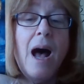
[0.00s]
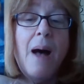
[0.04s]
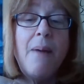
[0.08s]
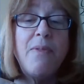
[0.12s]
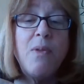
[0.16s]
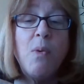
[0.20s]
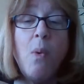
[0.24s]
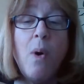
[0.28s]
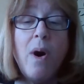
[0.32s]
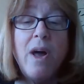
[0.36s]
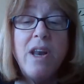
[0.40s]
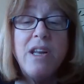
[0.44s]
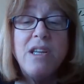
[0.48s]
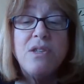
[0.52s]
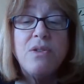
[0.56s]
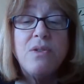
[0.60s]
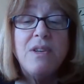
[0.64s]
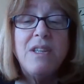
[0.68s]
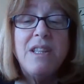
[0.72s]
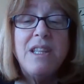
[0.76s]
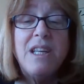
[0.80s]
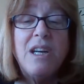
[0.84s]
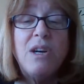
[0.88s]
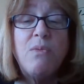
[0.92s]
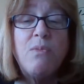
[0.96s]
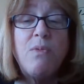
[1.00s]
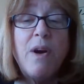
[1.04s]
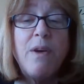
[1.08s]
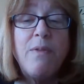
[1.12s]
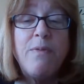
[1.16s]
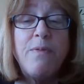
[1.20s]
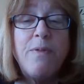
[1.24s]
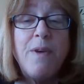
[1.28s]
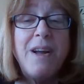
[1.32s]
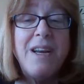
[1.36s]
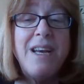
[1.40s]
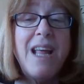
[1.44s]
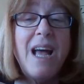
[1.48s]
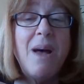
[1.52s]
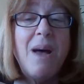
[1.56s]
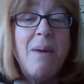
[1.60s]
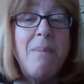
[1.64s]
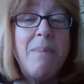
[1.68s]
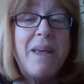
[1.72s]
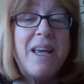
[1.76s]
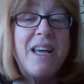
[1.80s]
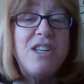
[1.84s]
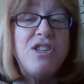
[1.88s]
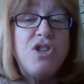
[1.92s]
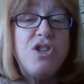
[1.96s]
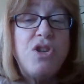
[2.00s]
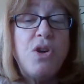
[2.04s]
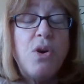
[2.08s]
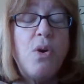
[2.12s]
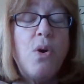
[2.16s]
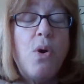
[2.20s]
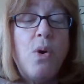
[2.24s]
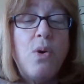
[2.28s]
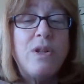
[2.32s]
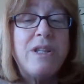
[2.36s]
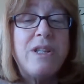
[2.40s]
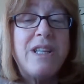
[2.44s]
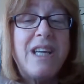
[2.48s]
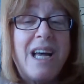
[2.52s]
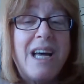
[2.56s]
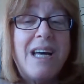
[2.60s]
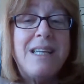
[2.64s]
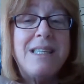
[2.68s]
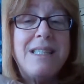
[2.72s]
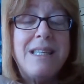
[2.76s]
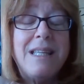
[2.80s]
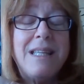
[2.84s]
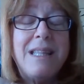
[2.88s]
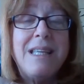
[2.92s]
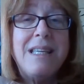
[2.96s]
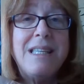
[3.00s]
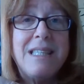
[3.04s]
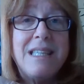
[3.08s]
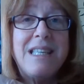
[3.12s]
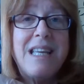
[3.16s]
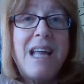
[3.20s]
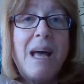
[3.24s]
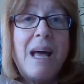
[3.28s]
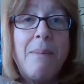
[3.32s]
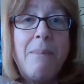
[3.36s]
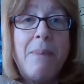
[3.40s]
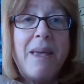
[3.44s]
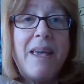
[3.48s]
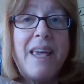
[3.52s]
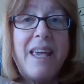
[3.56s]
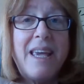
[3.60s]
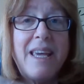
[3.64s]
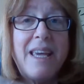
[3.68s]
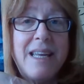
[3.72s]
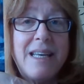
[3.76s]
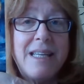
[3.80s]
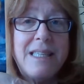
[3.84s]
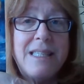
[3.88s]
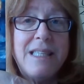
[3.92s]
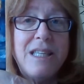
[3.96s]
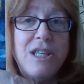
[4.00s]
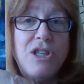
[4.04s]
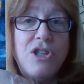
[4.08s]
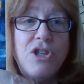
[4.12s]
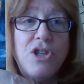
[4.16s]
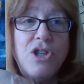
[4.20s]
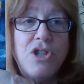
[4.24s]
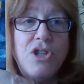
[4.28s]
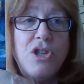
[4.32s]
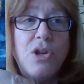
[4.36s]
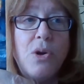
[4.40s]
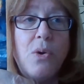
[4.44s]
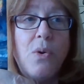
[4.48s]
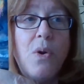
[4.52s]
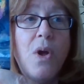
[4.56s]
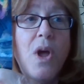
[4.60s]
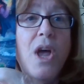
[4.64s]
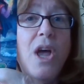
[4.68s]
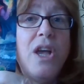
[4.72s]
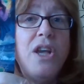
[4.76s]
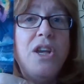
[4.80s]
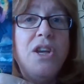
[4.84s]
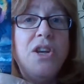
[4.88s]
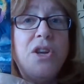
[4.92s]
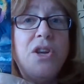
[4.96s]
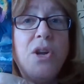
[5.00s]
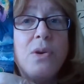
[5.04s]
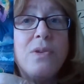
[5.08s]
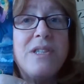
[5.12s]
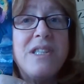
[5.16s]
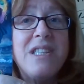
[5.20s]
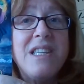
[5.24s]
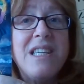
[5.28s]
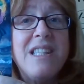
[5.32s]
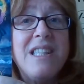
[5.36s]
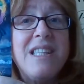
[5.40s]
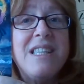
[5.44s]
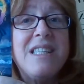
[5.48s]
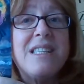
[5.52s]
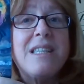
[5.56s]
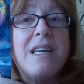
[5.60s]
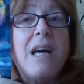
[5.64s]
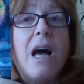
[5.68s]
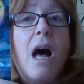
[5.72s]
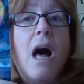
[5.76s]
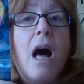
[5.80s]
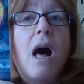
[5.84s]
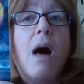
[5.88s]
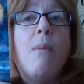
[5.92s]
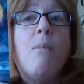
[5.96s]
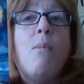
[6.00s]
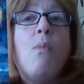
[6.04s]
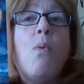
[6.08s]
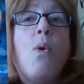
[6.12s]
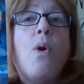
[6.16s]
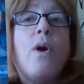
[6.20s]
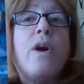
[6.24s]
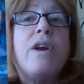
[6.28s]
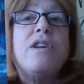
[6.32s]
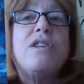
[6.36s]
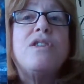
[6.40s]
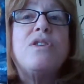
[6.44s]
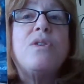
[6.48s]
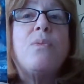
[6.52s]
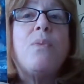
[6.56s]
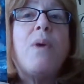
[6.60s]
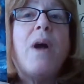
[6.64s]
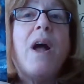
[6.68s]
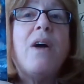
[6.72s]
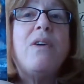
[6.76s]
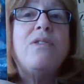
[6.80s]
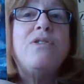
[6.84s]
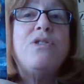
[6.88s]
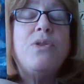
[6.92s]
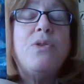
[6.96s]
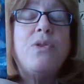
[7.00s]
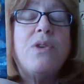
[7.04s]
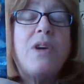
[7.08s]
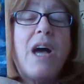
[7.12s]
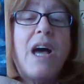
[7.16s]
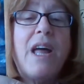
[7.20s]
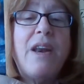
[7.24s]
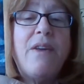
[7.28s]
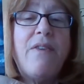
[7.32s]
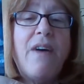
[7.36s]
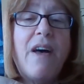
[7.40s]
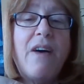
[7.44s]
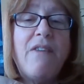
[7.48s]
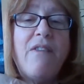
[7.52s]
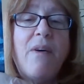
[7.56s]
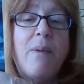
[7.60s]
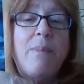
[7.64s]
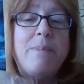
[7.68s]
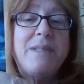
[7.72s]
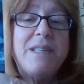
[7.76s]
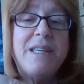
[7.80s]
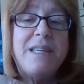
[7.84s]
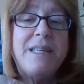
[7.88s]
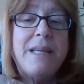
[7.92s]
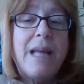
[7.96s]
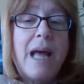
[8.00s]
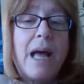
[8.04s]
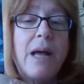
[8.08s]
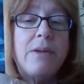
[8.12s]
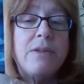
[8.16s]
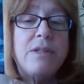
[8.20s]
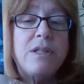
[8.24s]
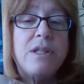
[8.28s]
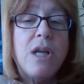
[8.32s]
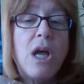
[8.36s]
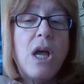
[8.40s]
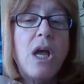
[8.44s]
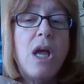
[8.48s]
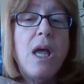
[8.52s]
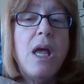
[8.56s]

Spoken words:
The waters are a little rough right now because you're holding on to these and not making a decision. So you don't see these calm waters around you. You kind of have ups and downs.